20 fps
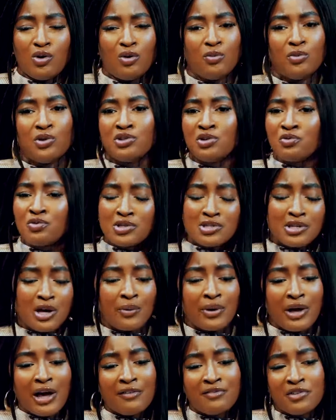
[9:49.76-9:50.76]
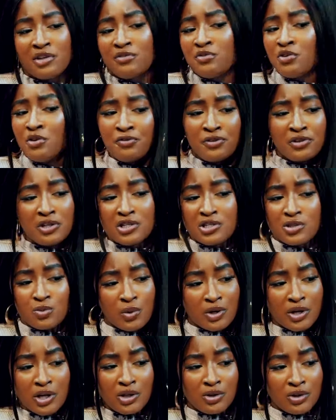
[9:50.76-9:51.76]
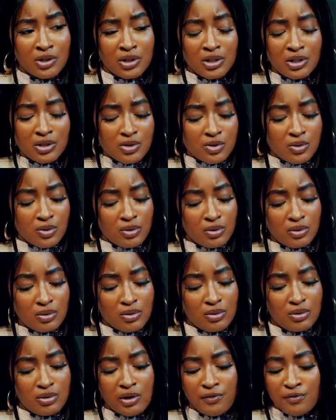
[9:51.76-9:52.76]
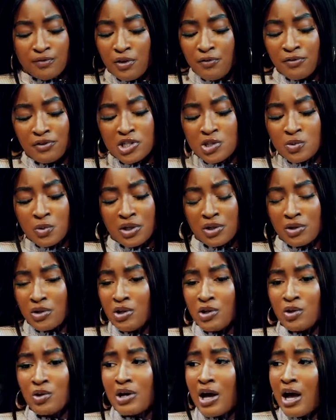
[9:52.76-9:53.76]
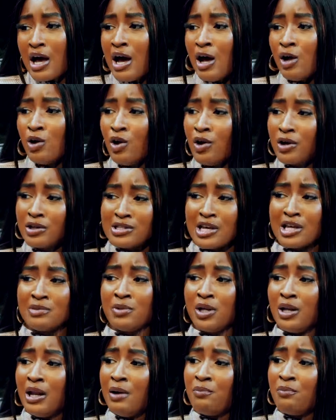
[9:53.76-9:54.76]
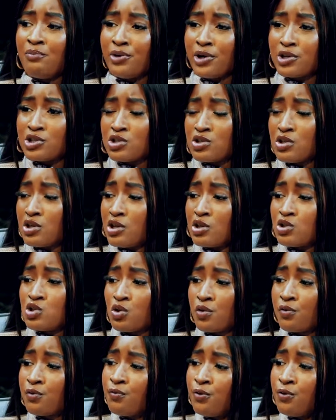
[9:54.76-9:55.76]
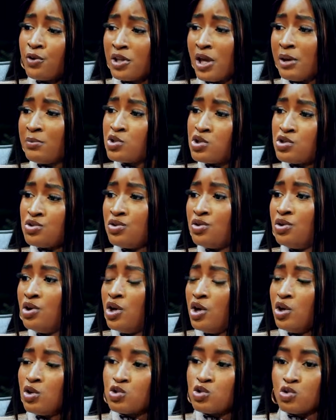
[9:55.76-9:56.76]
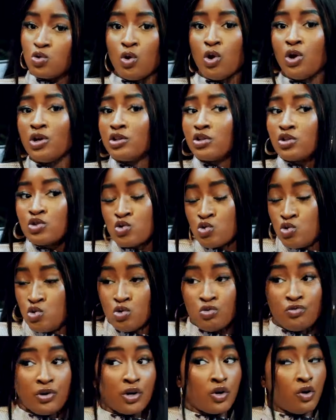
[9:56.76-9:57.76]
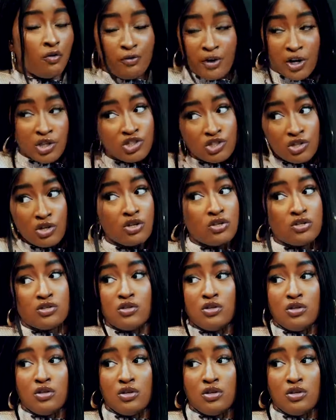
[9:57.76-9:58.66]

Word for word: um, all the roads that we have they've not finished working on it so oh. they've not finished working on like it look at how long that's, that's like bridge took for them to to uh, to do renovation